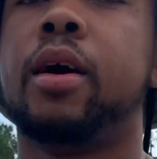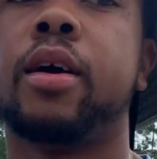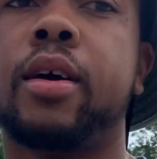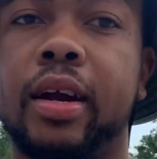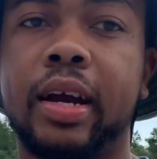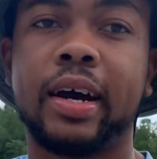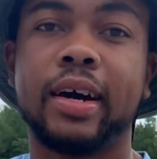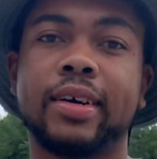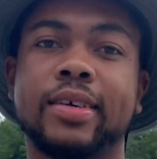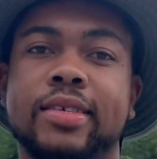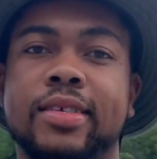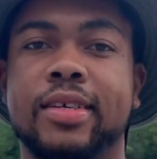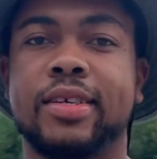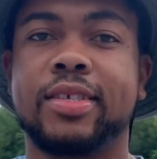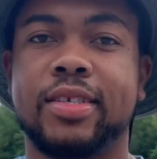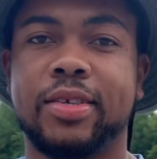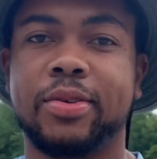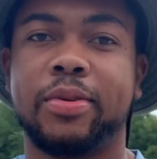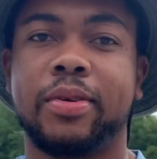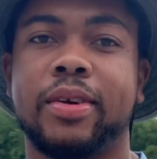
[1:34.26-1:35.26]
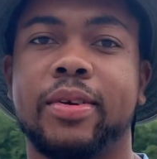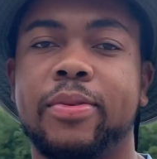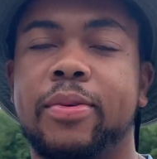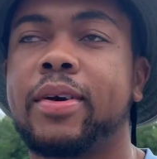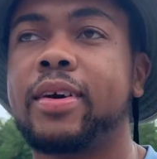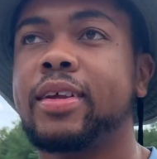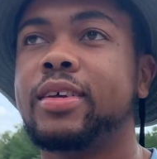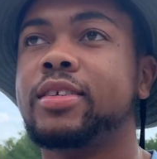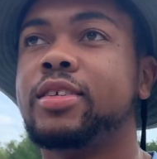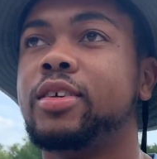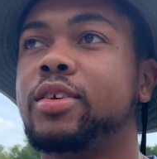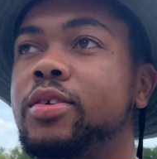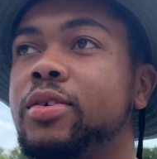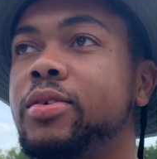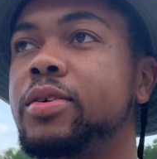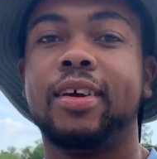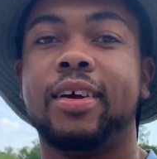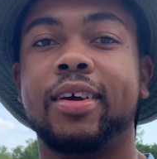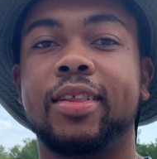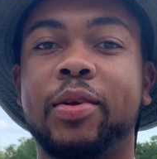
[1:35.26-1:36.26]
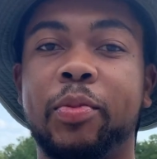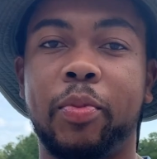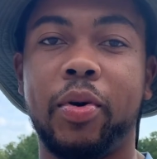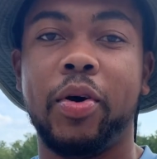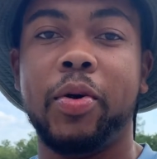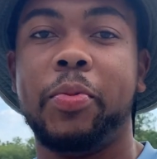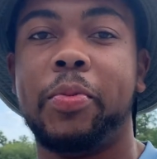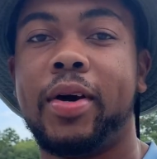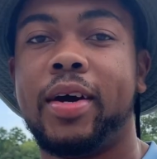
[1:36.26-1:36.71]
All right, guys, so we're getting ready to get in the boat,